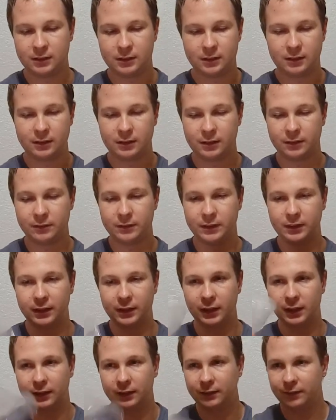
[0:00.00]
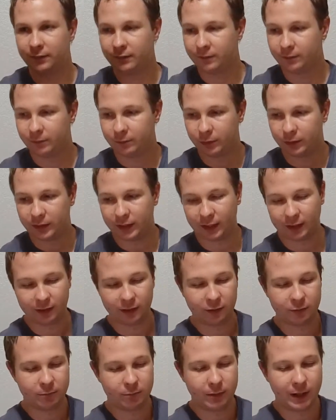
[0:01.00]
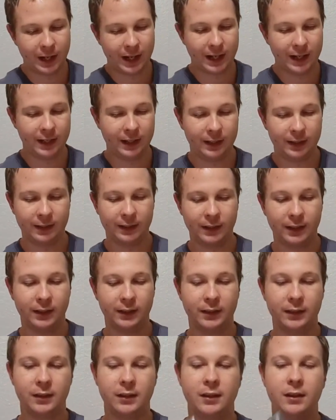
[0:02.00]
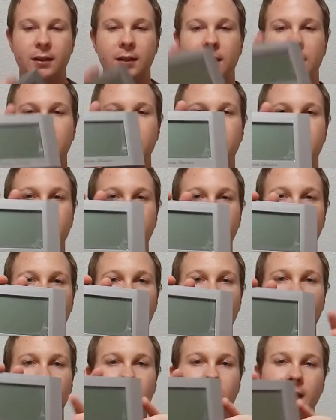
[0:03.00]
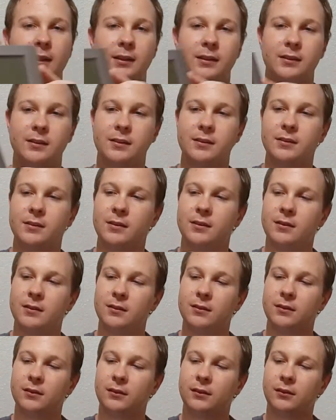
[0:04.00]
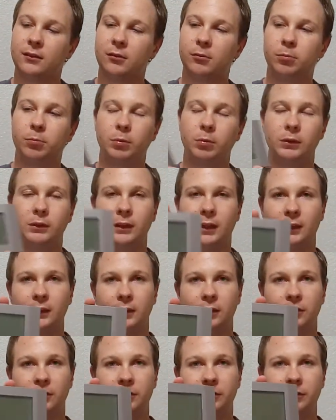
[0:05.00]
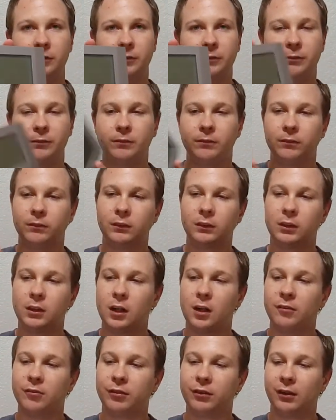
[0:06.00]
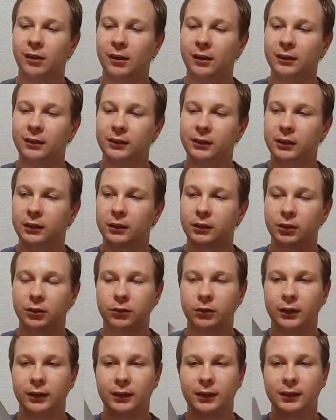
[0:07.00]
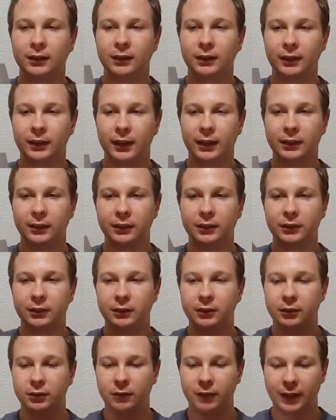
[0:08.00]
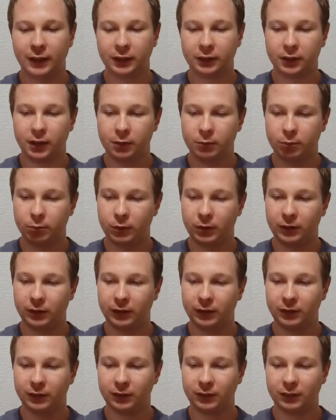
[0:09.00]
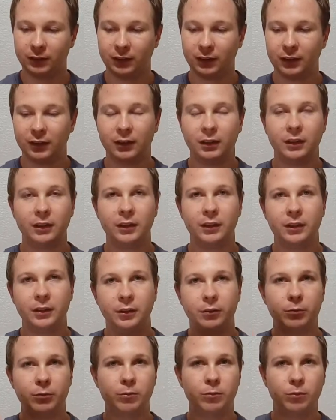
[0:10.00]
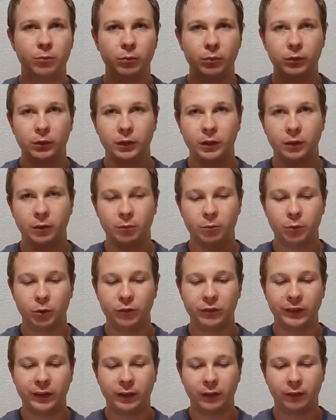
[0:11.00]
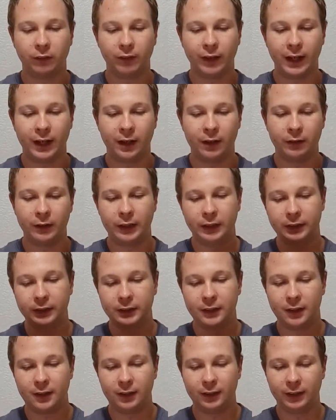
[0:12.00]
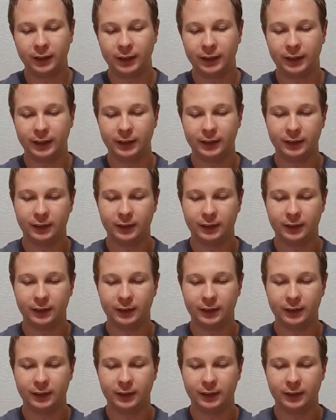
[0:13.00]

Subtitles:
Comes in a protective bag, and then they got a nice little protective cover on so the screen doesn't get scratched up while you're moving it around, installing it.